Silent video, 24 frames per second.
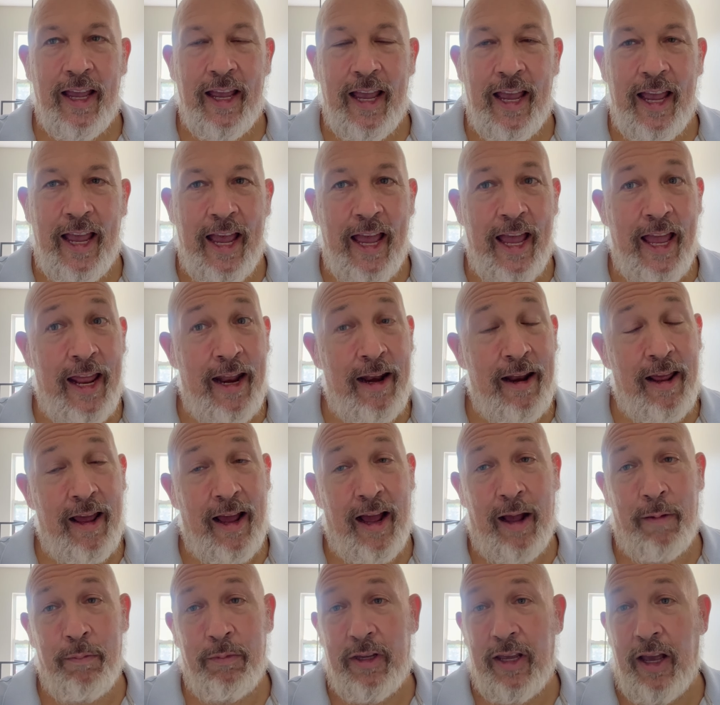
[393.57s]
And
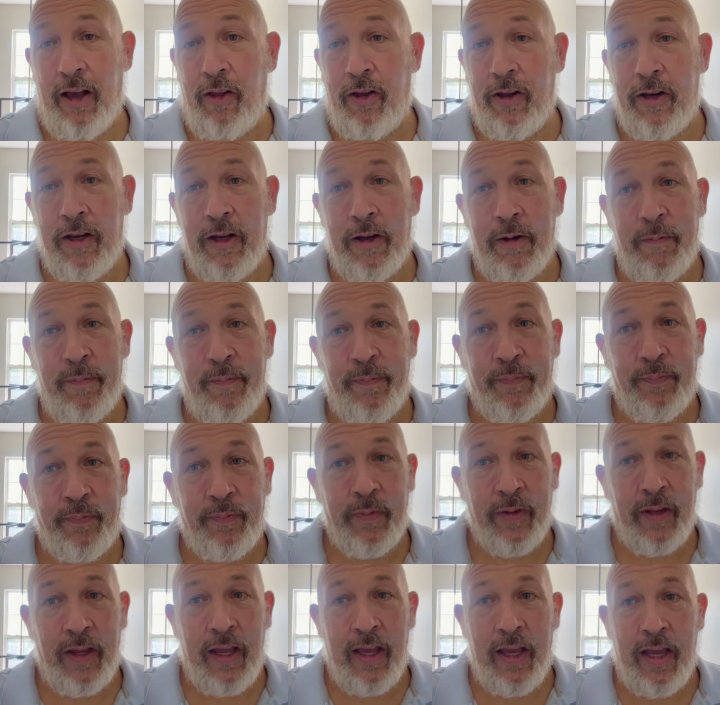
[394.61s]
I'm telling you,
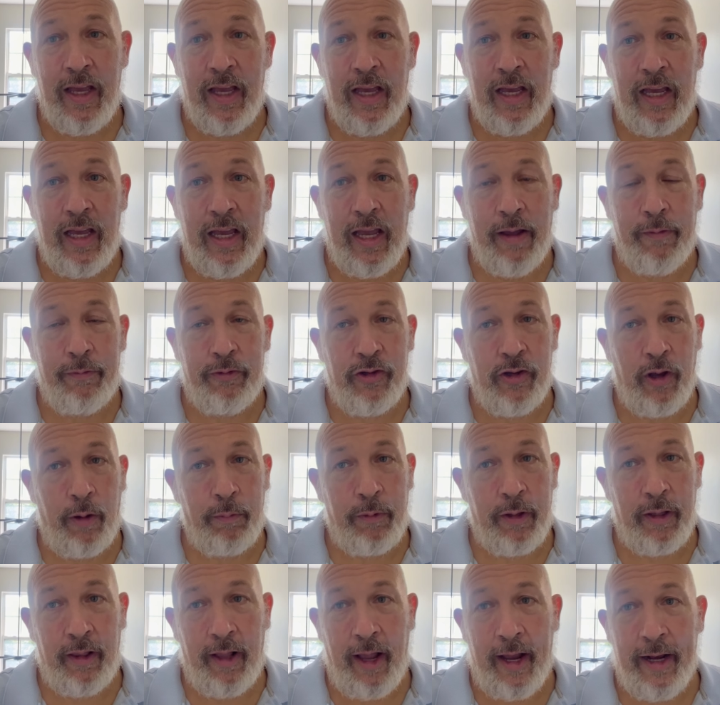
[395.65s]
if
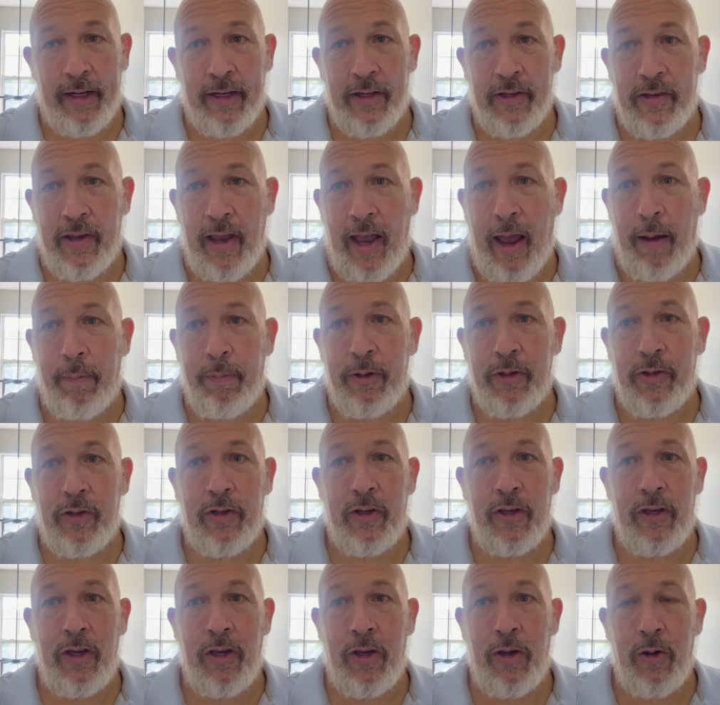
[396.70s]
something like this happens to
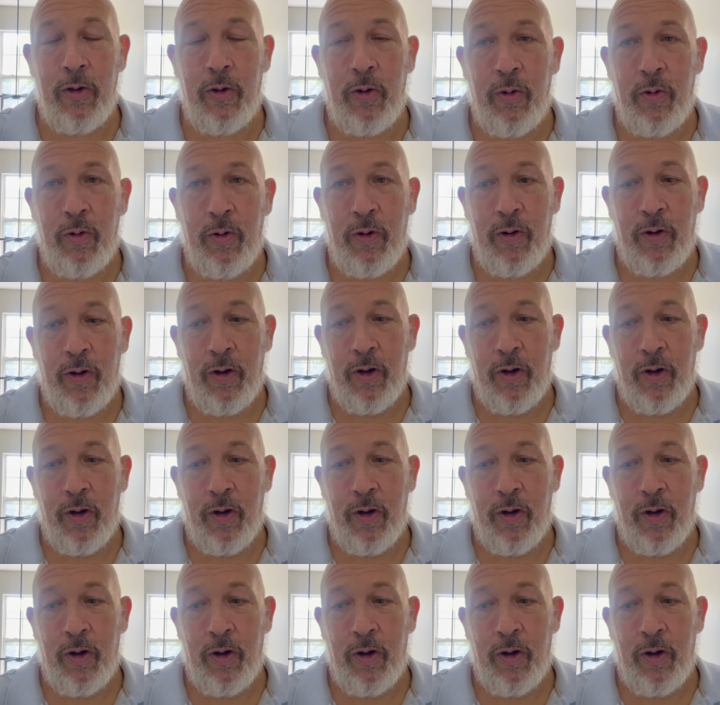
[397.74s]
you,